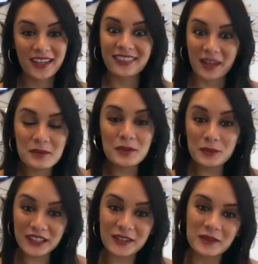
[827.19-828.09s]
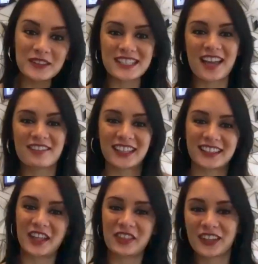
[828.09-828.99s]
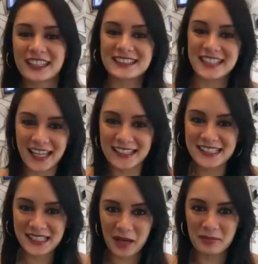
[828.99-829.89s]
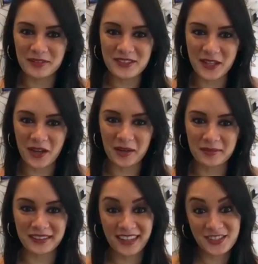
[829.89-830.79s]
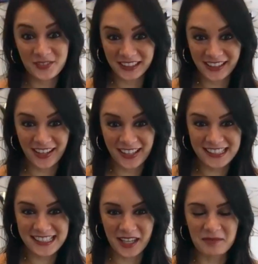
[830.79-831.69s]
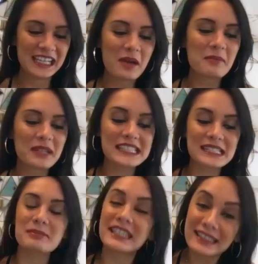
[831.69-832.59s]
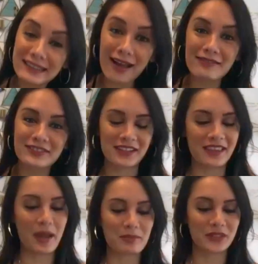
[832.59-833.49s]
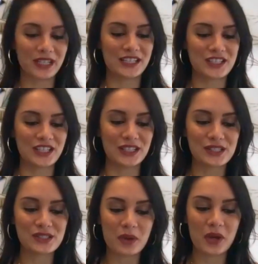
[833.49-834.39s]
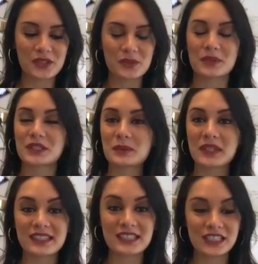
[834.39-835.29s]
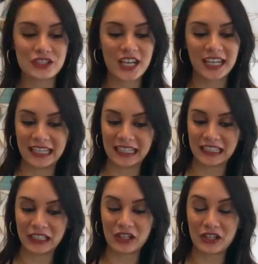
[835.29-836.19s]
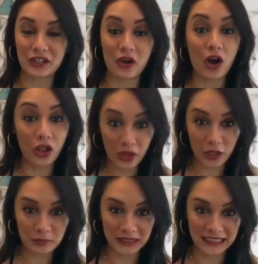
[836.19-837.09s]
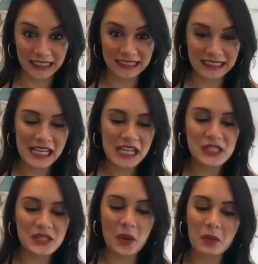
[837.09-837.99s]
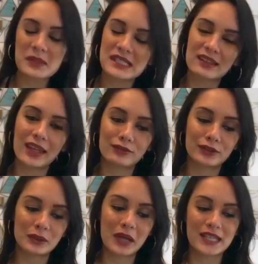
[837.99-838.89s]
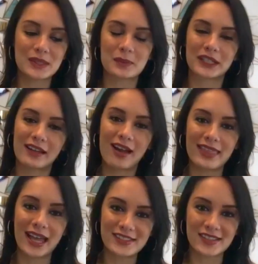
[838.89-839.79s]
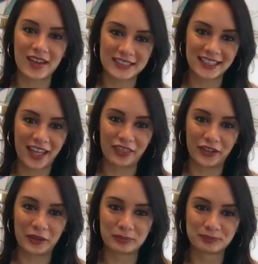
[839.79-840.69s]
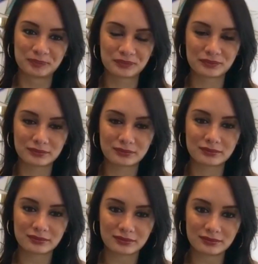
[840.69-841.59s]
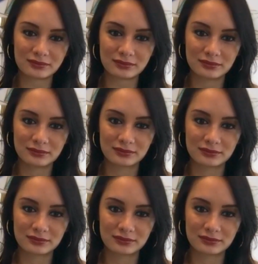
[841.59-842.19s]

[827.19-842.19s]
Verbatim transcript: that would be really cool to have like another like dance type of song, but that's really awesome. But speaking of collaborations, you also worked with TJ Hickey on All On Me. So what was it like for you guys working on that song together? It was